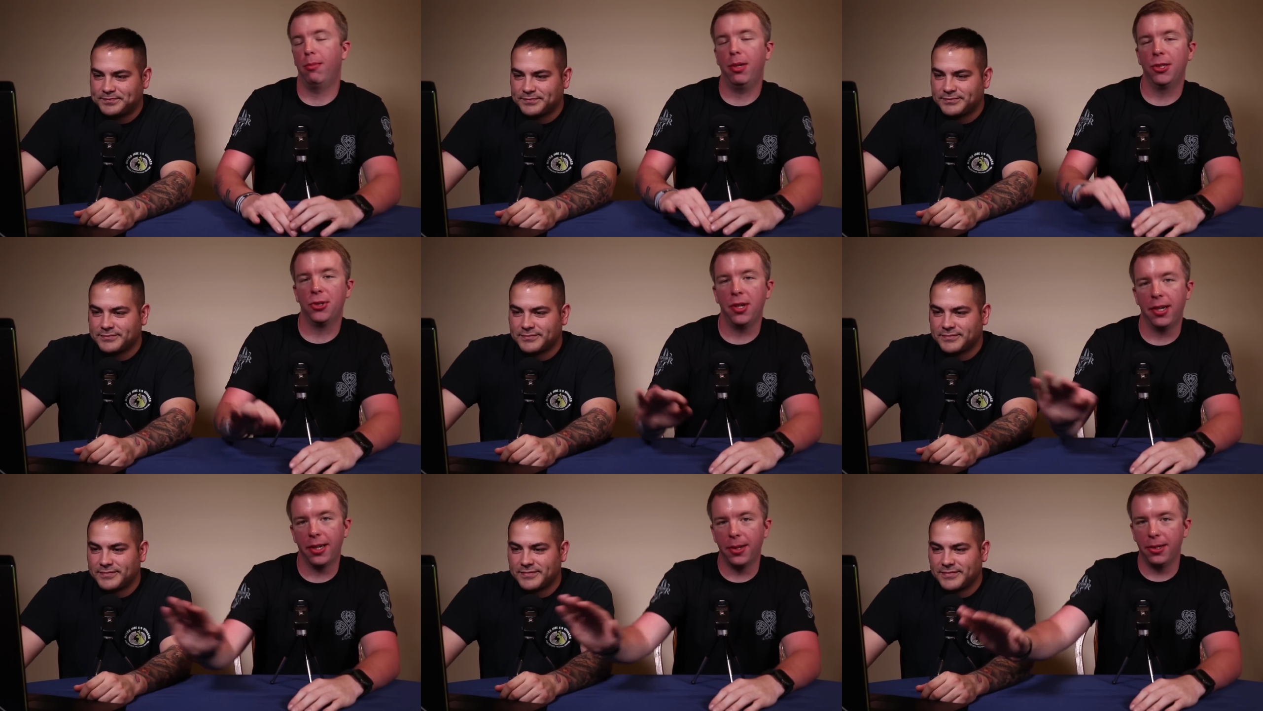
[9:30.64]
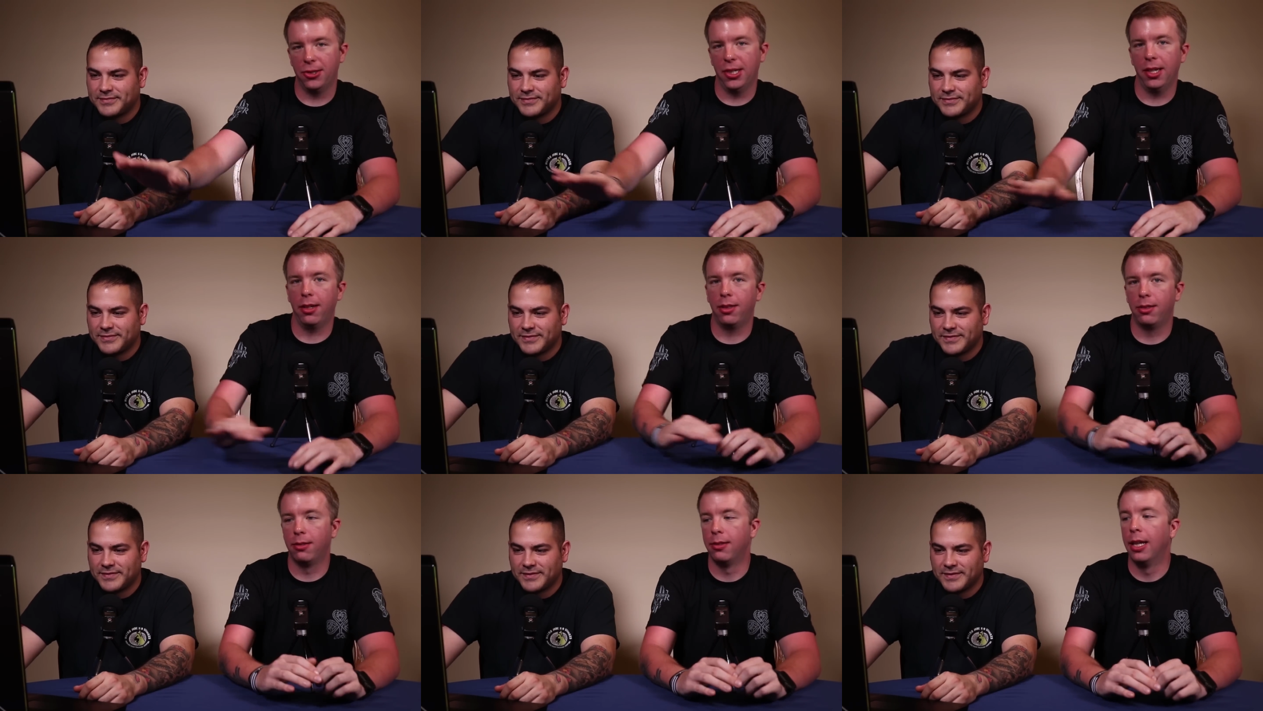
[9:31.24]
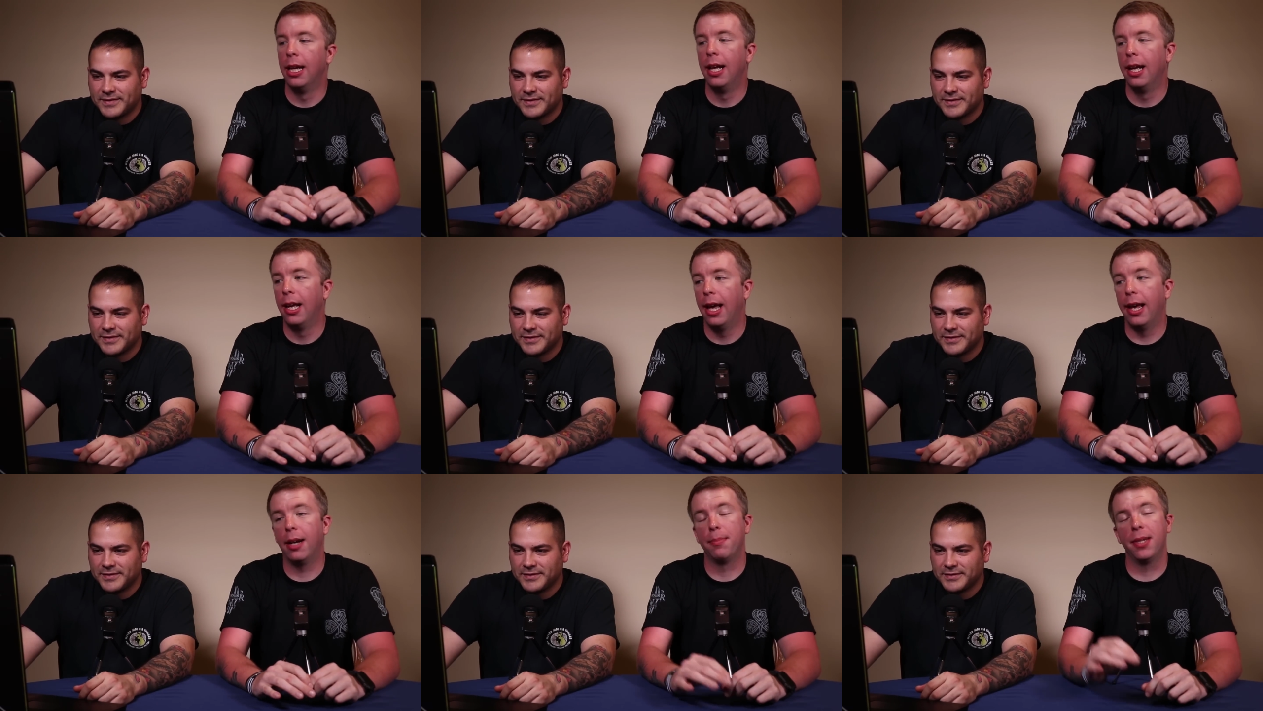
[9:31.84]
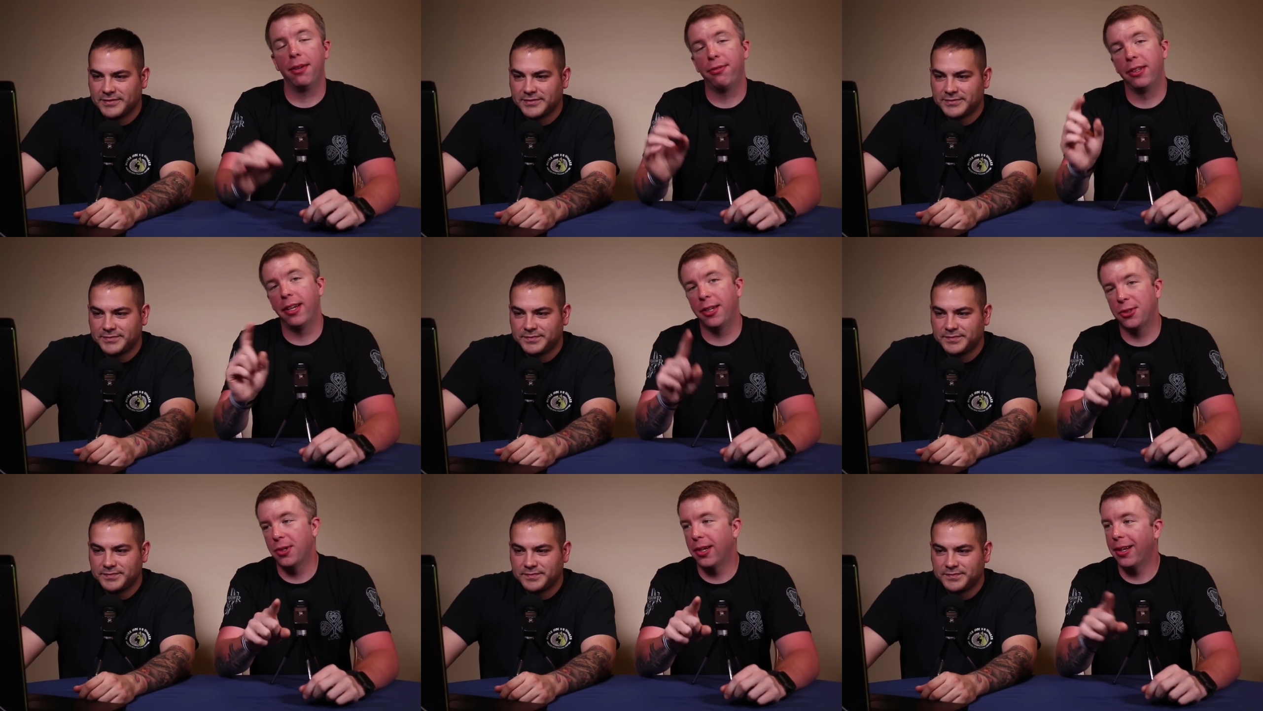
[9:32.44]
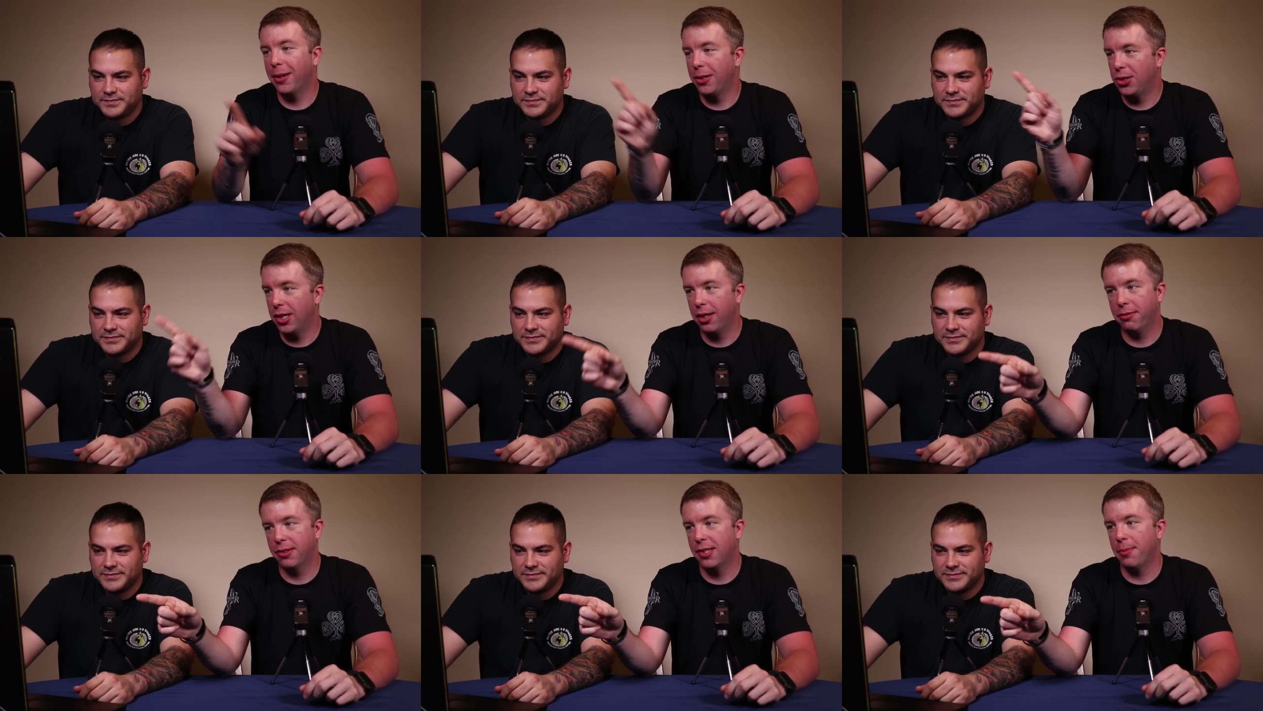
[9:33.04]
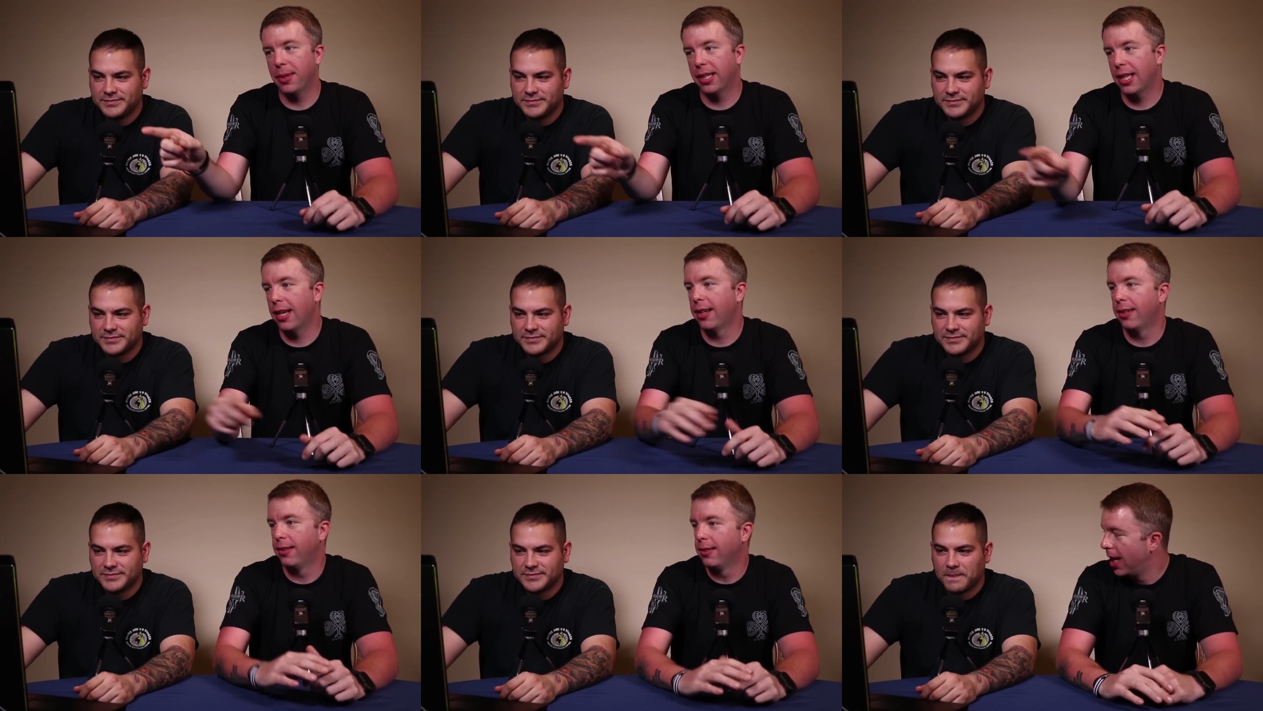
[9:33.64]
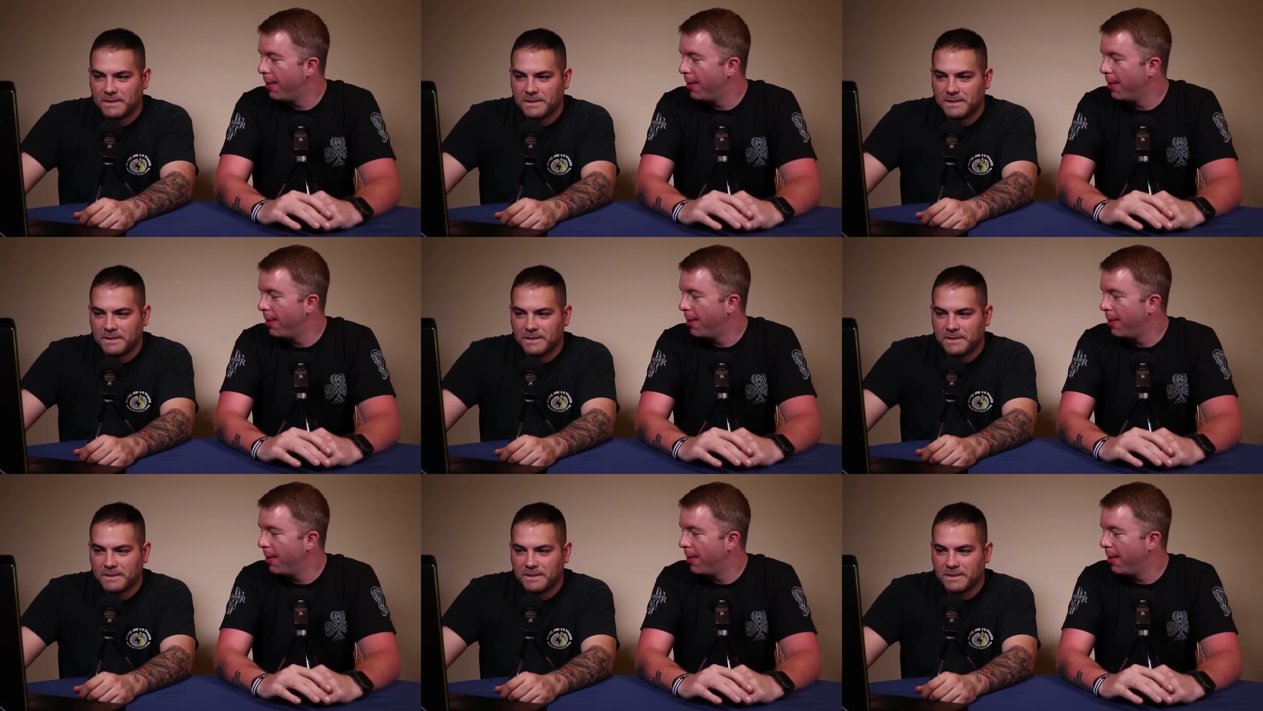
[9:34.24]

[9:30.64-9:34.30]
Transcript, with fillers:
Speaker 1: I'm not trying to go to jail, and I'm definitely not trying to go to jail for something like that.